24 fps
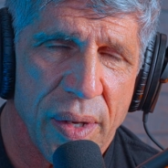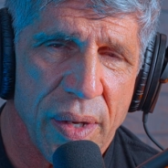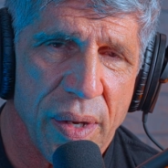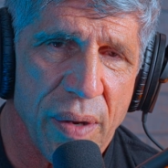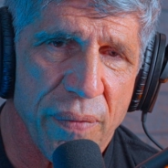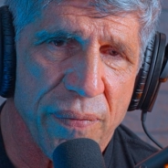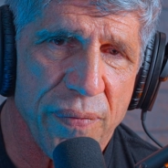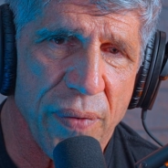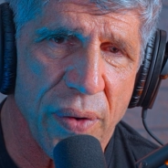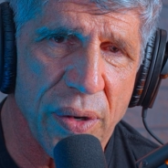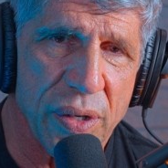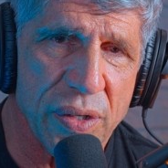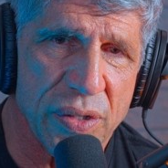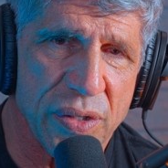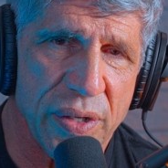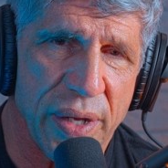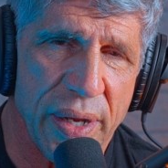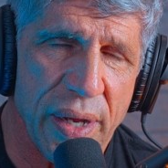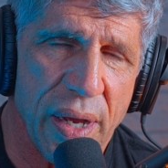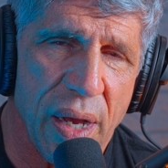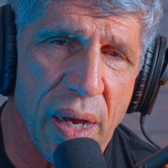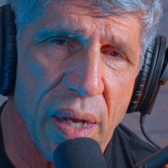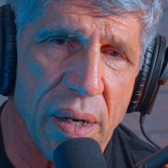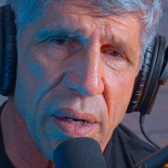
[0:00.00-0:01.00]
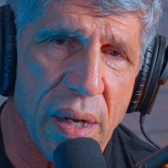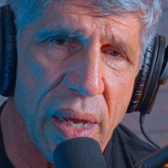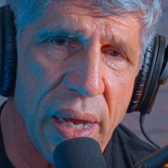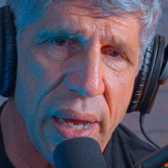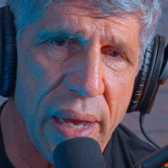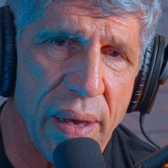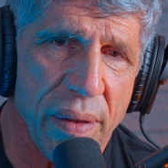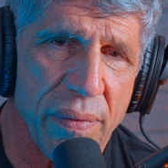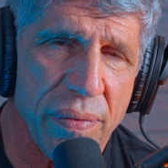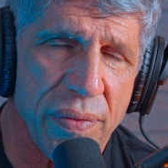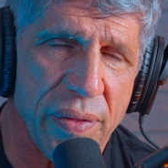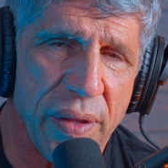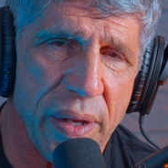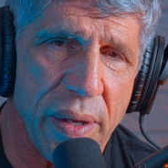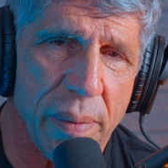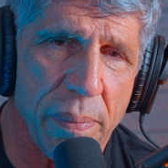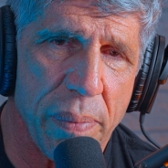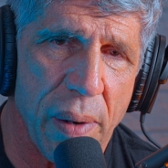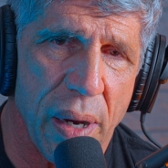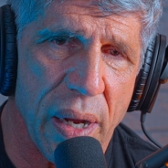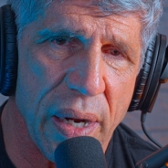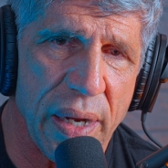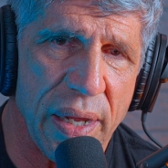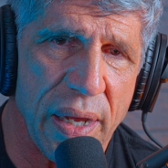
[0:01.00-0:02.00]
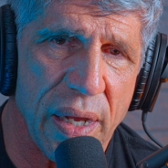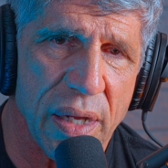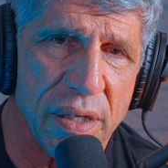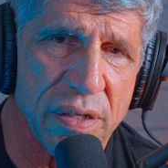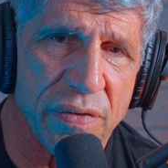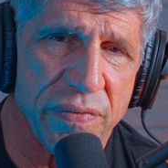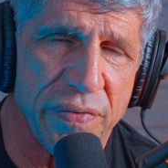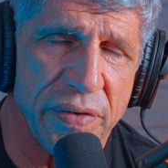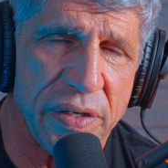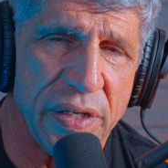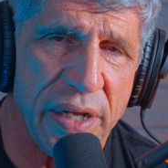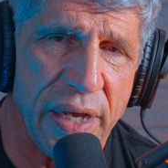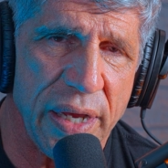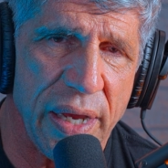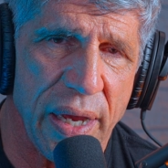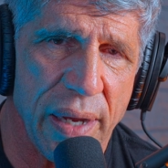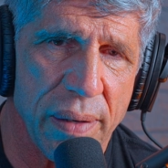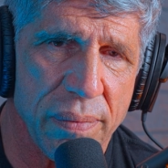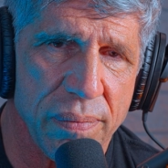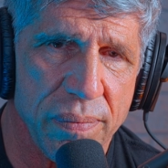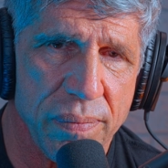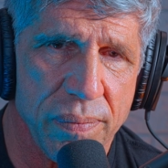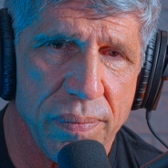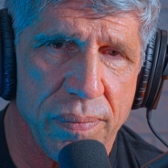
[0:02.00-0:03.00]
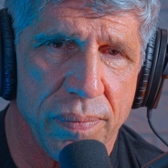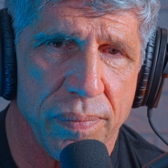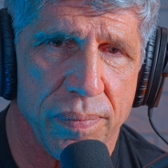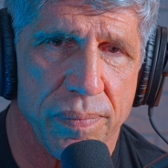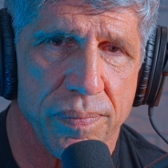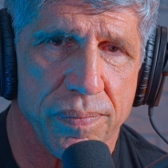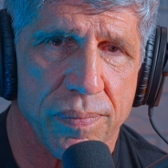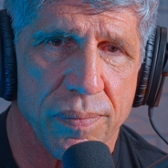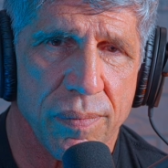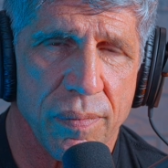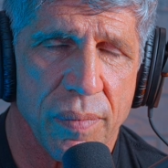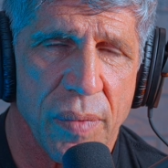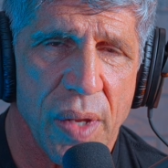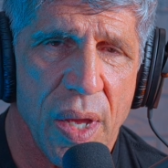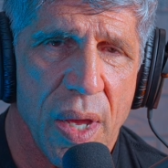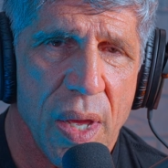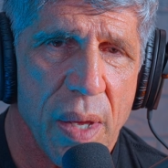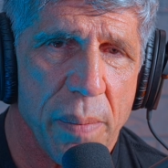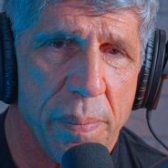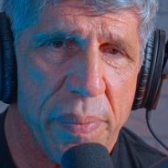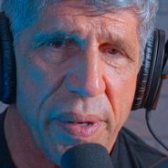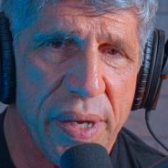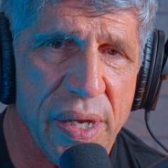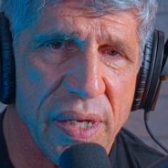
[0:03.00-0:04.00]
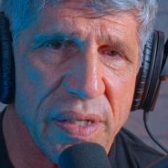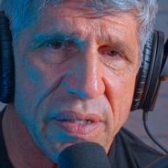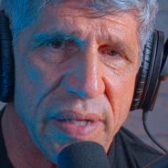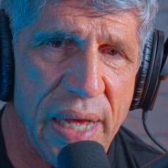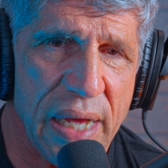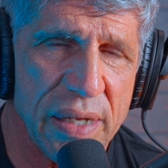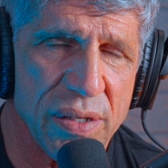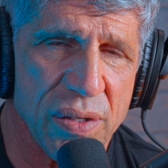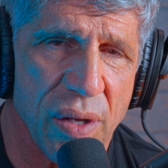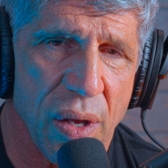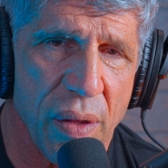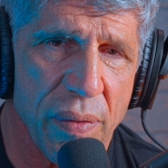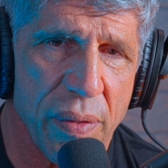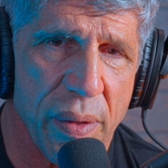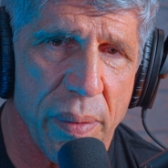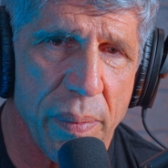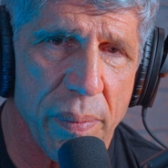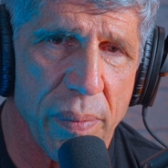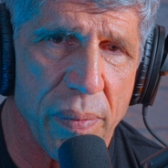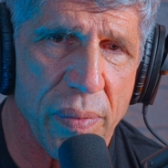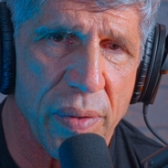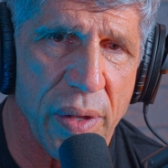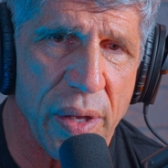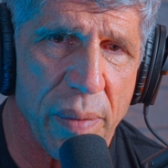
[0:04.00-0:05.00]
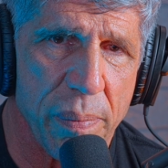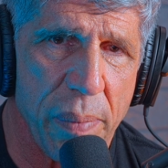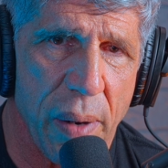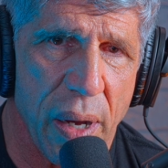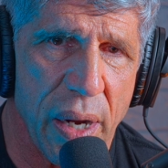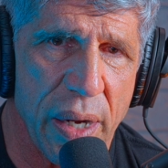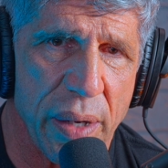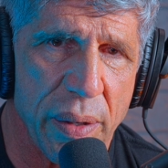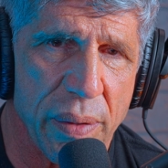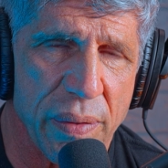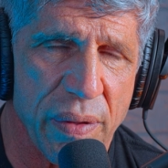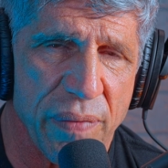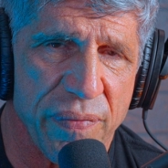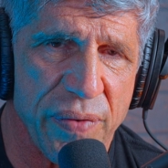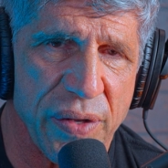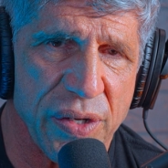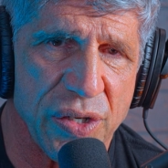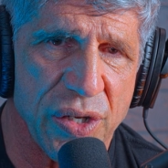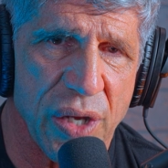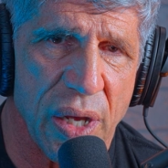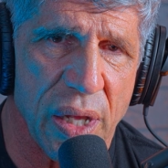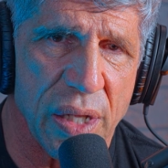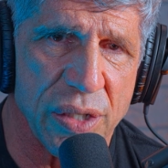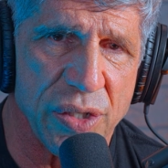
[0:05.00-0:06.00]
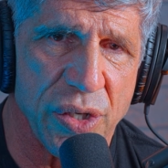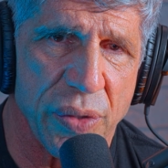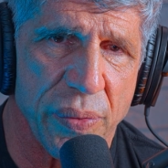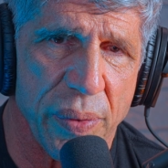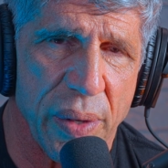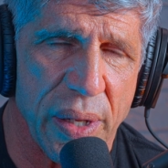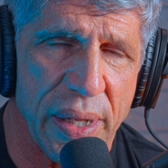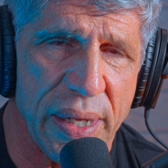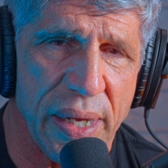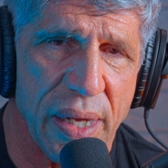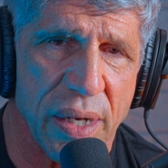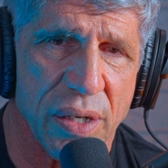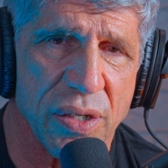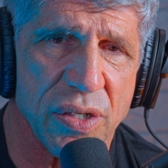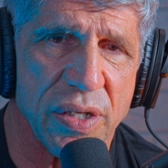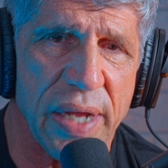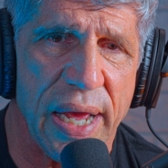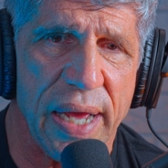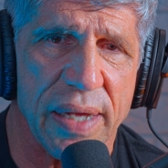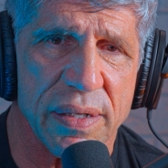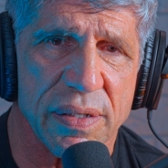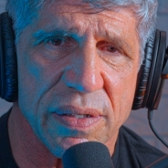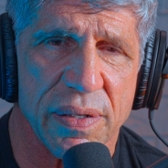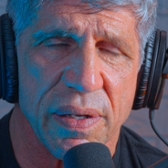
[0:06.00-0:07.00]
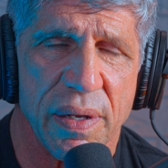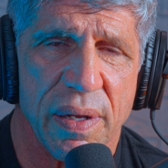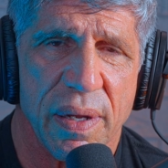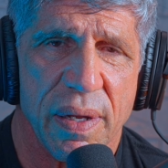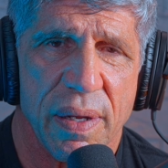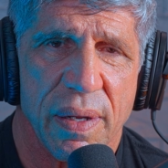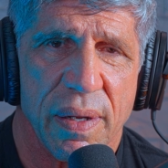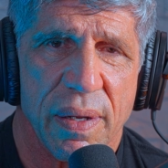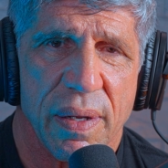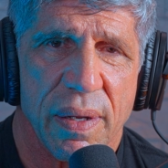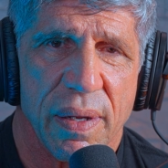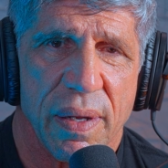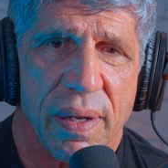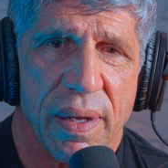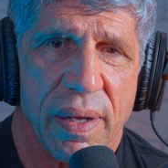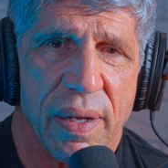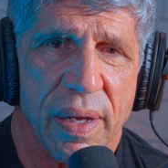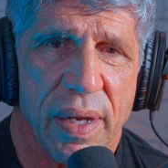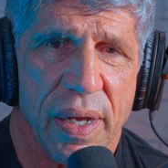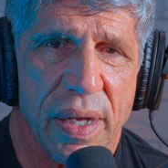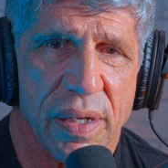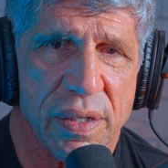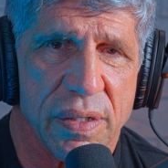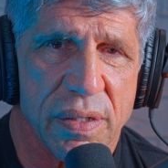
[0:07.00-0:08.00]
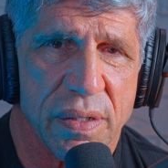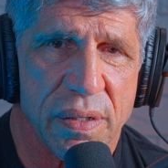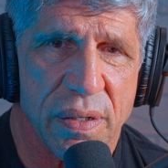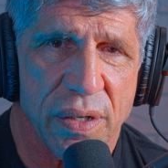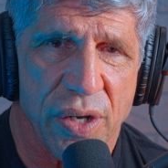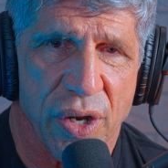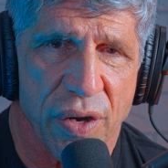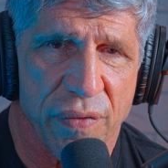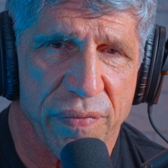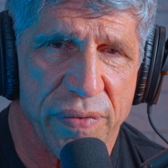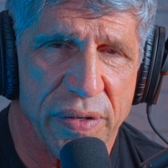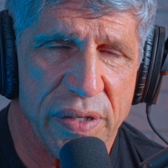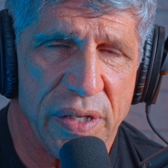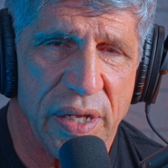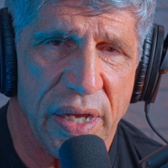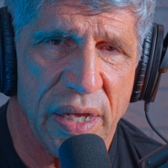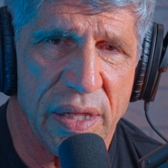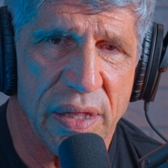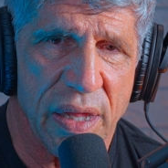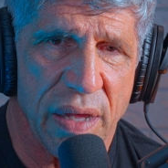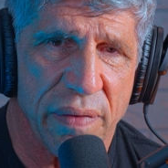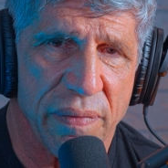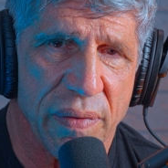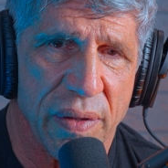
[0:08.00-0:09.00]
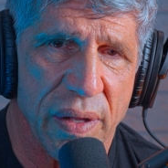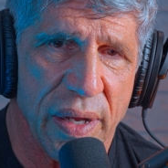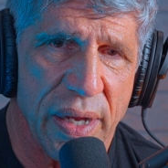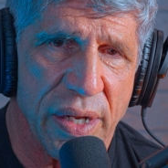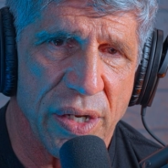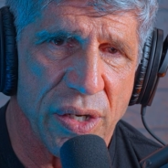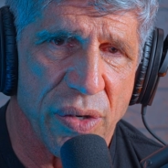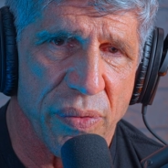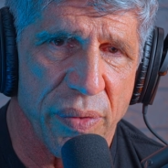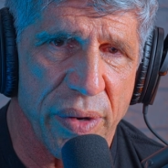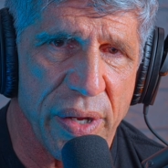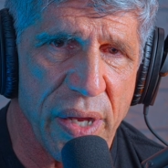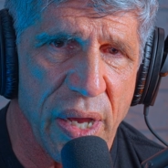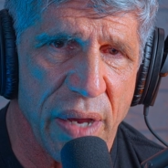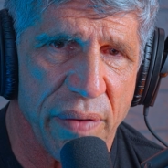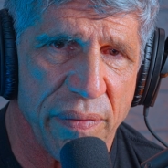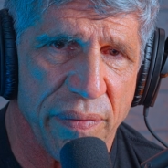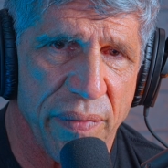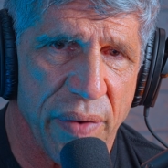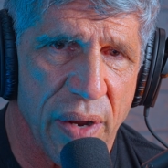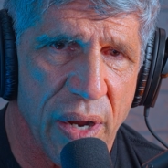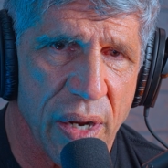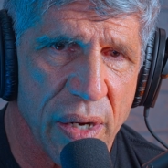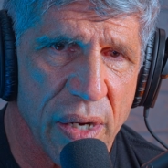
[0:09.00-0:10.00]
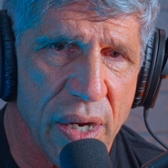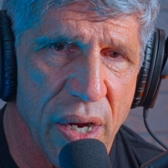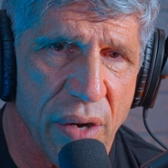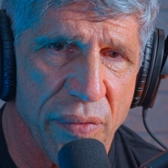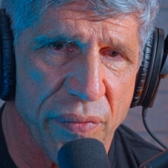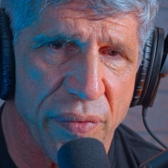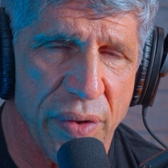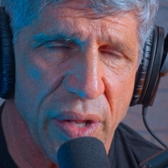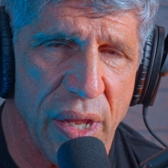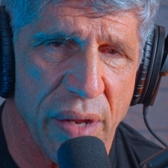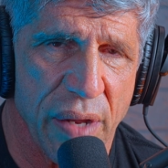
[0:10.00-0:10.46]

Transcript: You're focusing on how the body is fatiguing, because that's all the body, the physiology really understands, is your fatigue level and your recovery